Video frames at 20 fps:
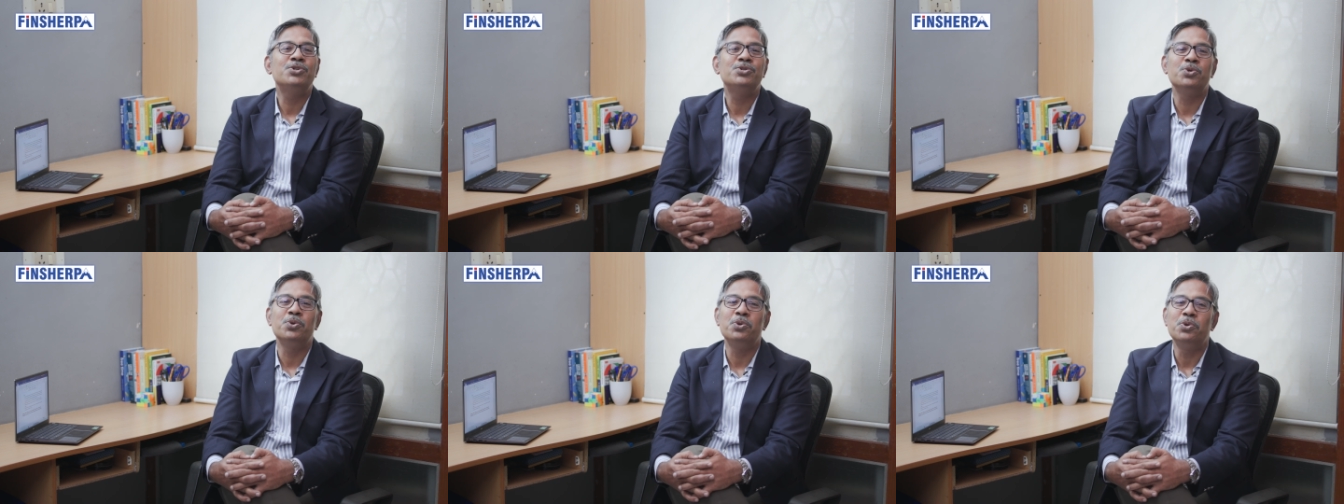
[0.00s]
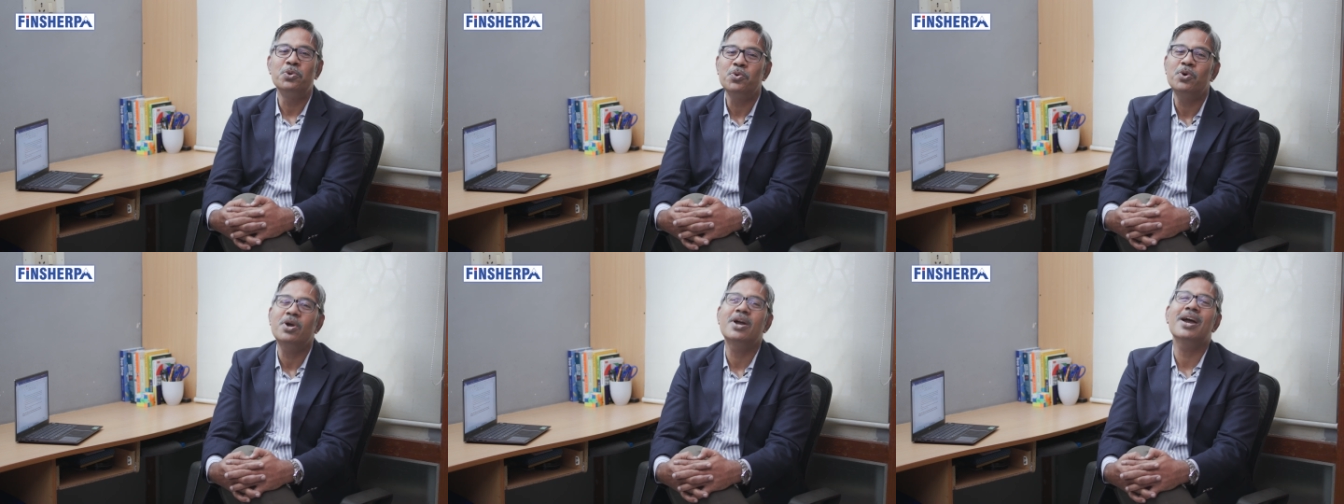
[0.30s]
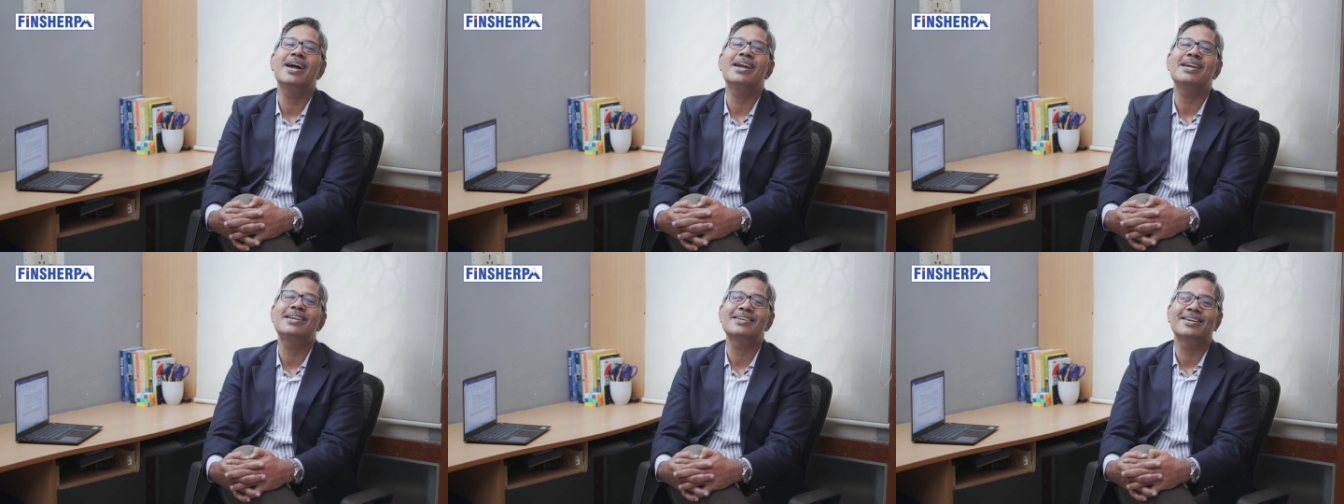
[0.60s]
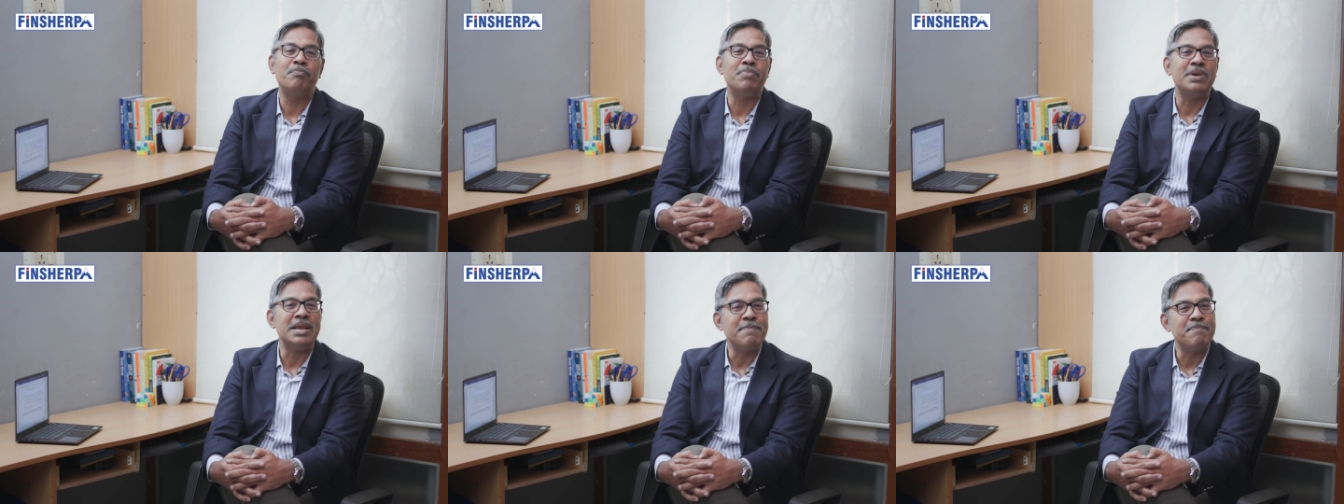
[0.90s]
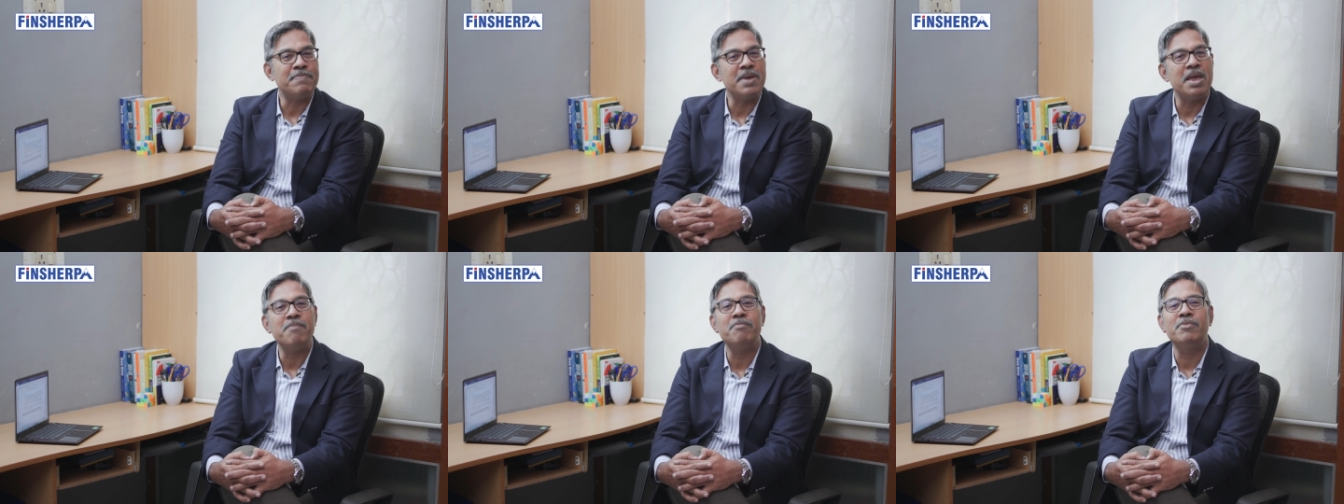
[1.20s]
to look at
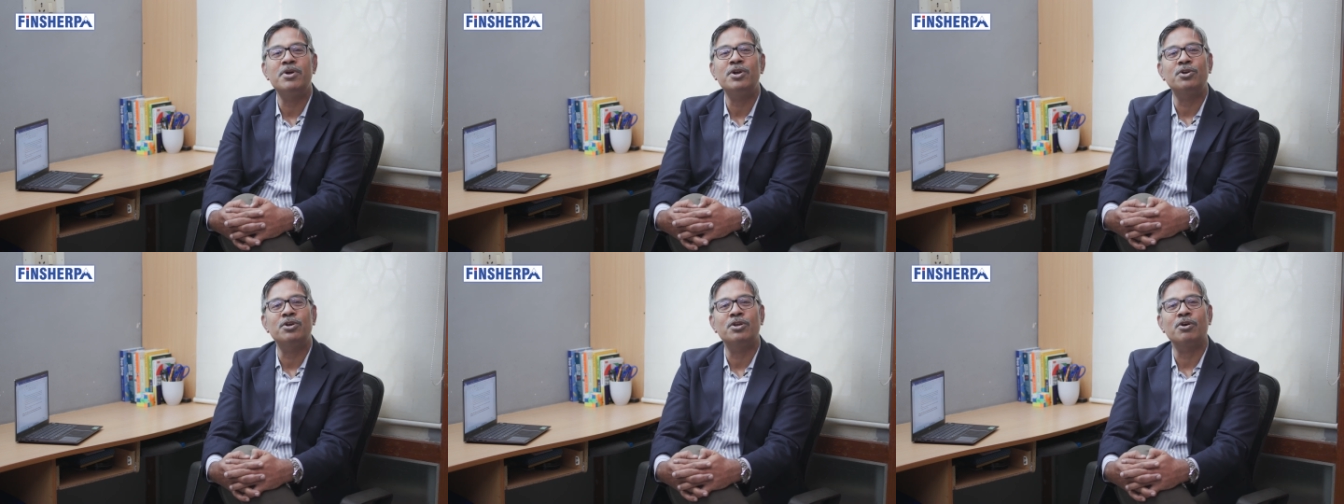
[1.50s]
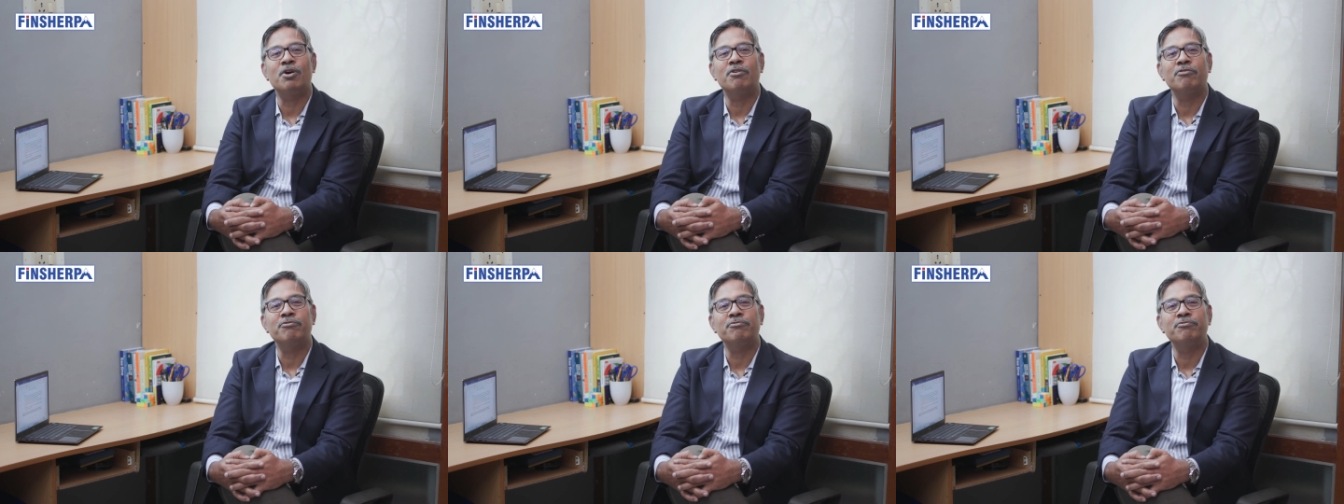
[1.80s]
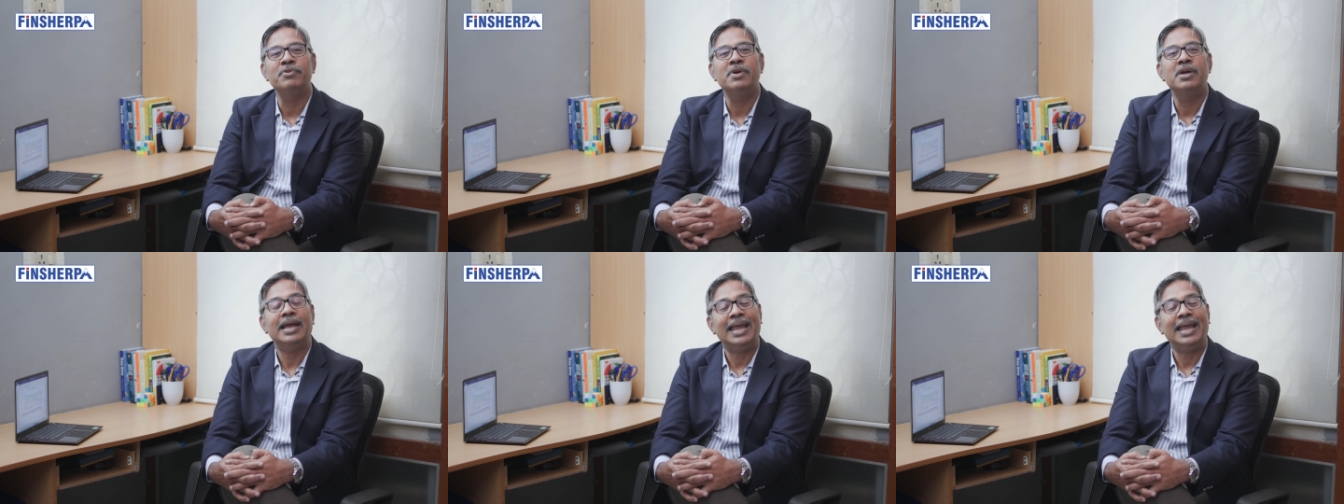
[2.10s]
prepayment of